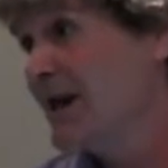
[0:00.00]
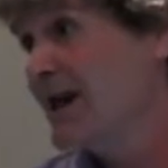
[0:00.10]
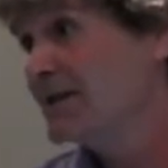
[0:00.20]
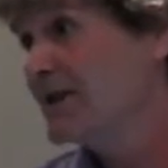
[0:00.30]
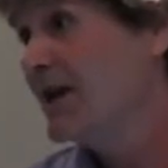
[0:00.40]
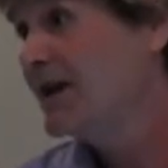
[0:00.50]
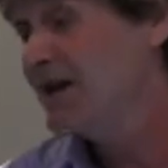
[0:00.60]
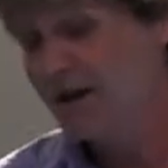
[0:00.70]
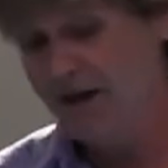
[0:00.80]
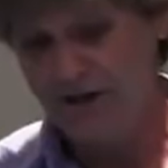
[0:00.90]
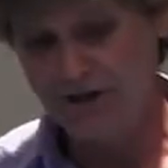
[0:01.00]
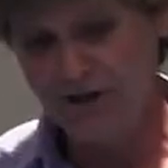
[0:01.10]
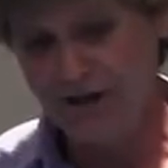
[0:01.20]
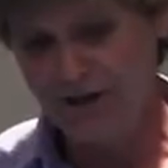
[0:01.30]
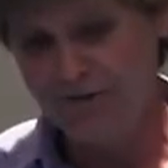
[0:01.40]
the Cascadia
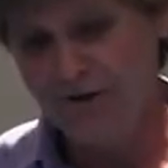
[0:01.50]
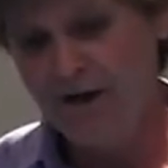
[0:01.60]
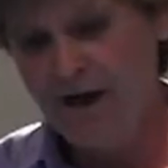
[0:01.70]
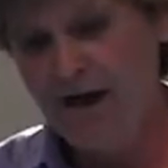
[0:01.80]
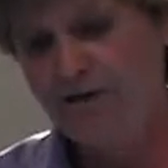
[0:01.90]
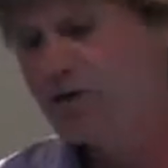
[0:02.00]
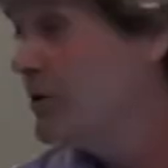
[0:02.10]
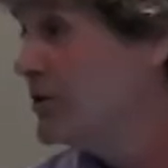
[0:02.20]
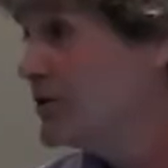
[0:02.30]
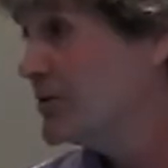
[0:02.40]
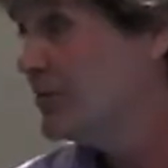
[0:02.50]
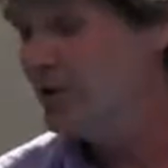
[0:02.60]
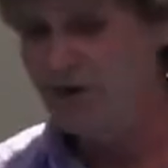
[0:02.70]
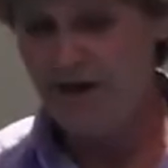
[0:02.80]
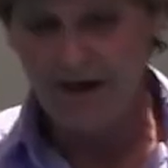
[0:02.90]
Initiative, and show you some
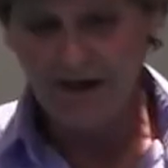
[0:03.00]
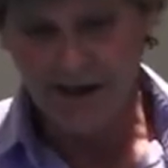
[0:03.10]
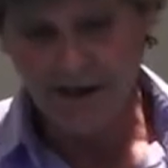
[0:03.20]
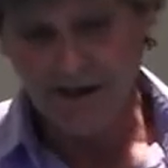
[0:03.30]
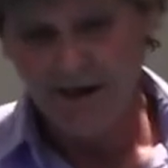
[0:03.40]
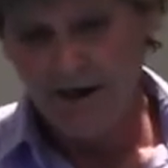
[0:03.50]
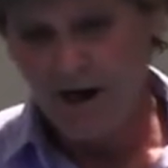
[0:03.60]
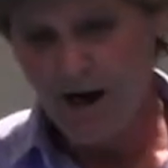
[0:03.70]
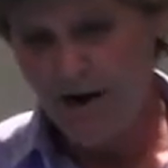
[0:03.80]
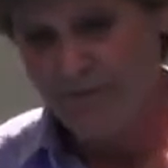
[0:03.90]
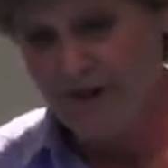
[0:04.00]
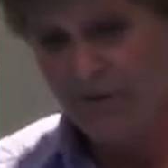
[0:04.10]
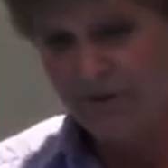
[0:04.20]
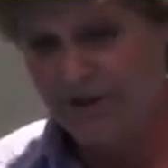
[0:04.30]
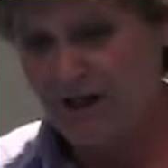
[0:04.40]
new data that
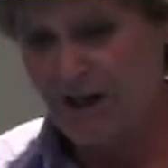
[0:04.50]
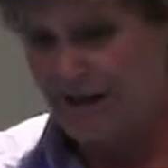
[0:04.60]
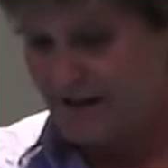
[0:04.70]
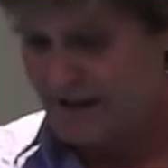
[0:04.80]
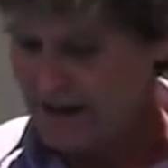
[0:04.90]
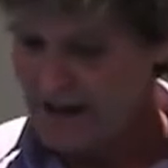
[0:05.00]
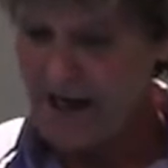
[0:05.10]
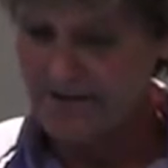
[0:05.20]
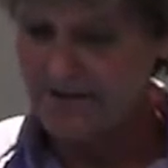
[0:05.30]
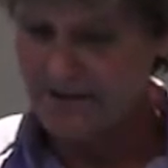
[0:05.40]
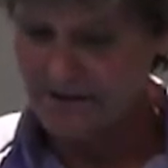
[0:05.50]
was collected last